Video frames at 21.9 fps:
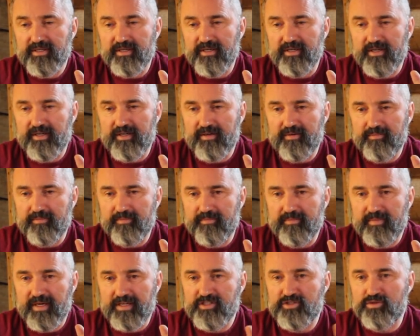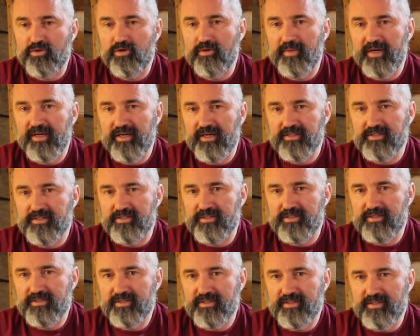I store my
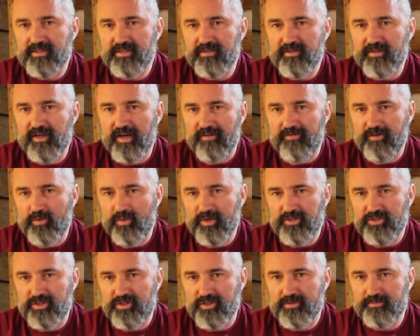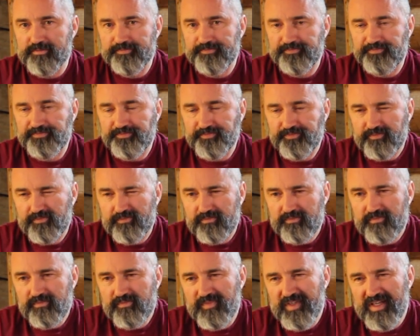nuts every winter
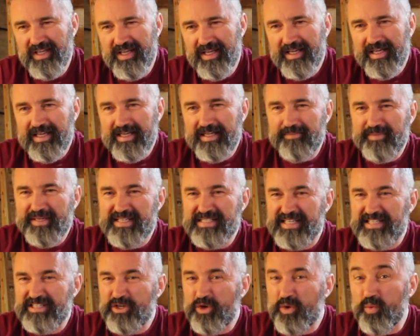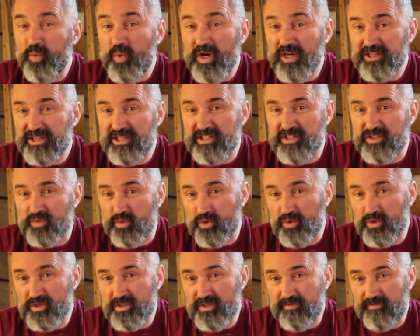because I don't want the
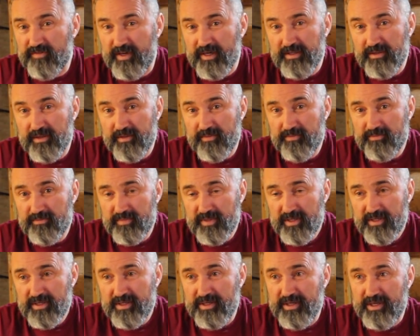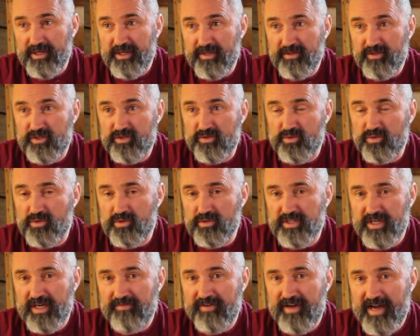squirrels to find them, and the
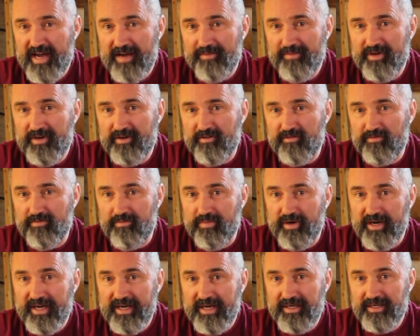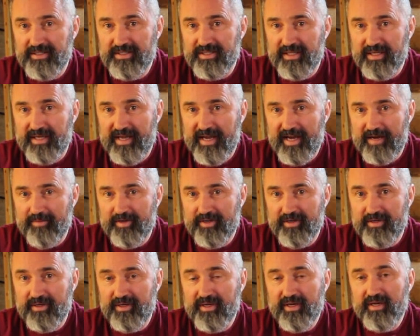squirrels have a habit of breaking into the
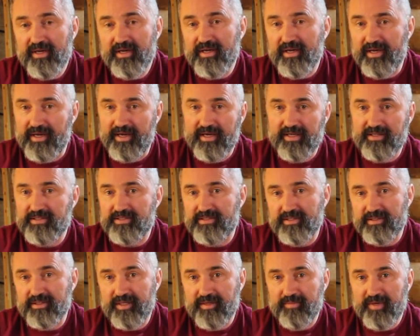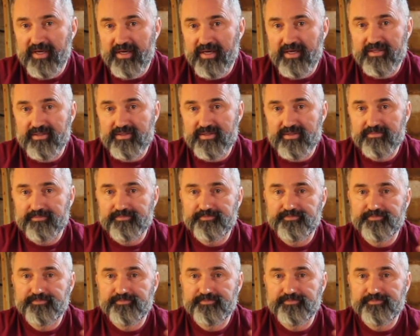cabin and stealing my nuts.